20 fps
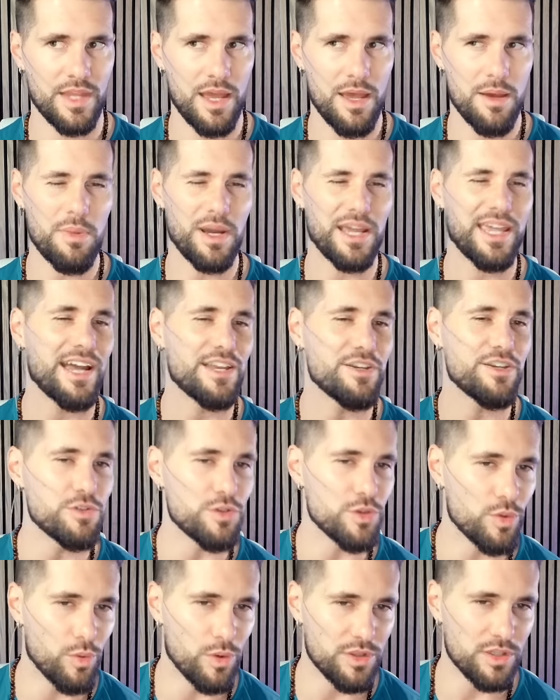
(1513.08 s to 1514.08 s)
But can you
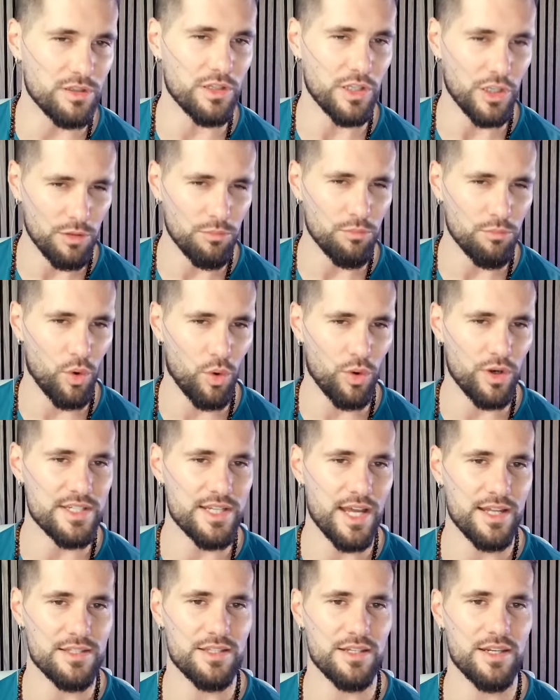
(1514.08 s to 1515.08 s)
do it with a little more
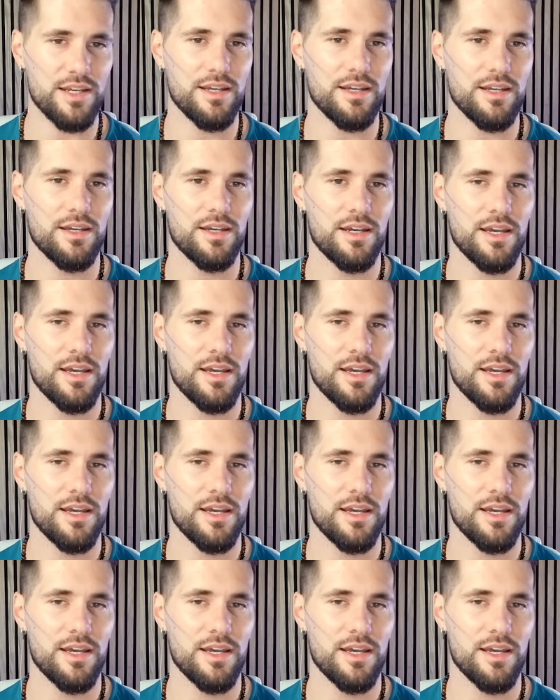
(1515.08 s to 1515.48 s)
intensity?